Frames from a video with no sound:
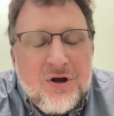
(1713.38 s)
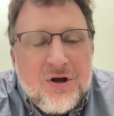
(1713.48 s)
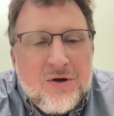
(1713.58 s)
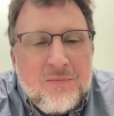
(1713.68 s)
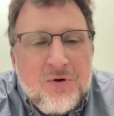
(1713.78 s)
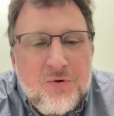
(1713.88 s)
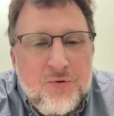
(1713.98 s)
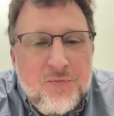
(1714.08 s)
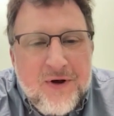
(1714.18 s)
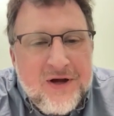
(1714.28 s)
um,
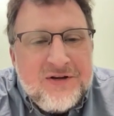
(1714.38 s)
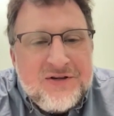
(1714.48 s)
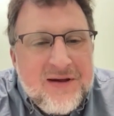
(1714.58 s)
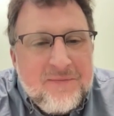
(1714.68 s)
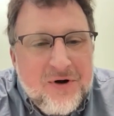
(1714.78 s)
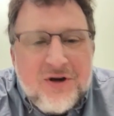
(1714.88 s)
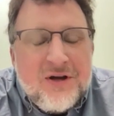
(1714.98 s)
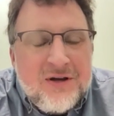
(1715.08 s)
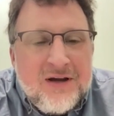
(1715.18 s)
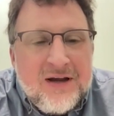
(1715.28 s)
who pays that
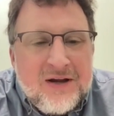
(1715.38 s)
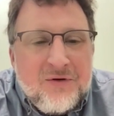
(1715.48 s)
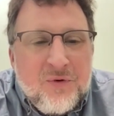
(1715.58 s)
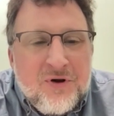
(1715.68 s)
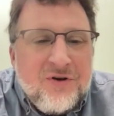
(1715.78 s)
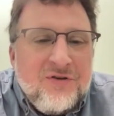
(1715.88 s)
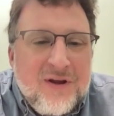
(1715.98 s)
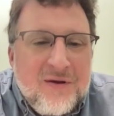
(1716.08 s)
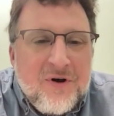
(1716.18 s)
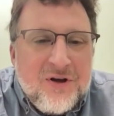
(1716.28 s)
money and where does
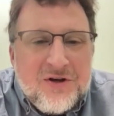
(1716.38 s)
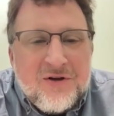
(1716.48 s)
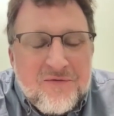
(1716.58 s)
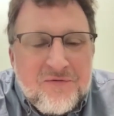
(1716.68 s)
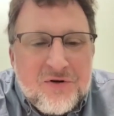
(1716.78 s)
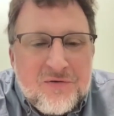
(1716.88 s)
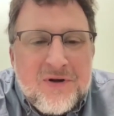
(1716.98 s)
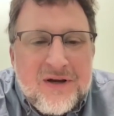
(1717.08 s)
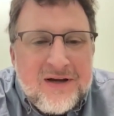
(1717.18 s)
that money come from?